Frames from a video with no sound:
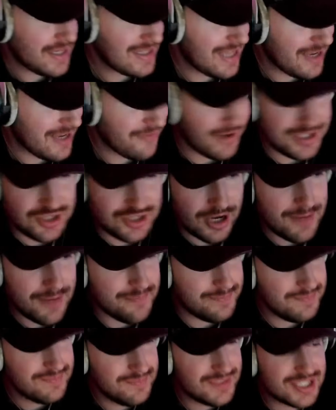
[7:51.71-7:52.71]
Like, if I tried
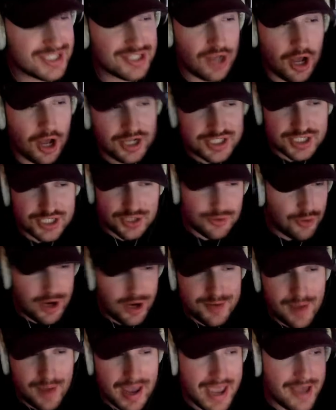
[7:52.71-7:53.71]
unscrewing
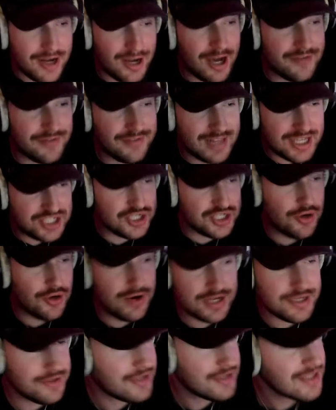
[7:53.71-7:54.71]
my head off and, like, showing
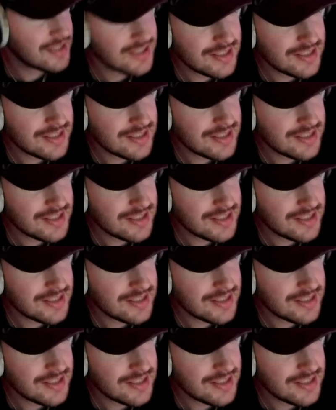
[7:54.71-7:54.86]
you.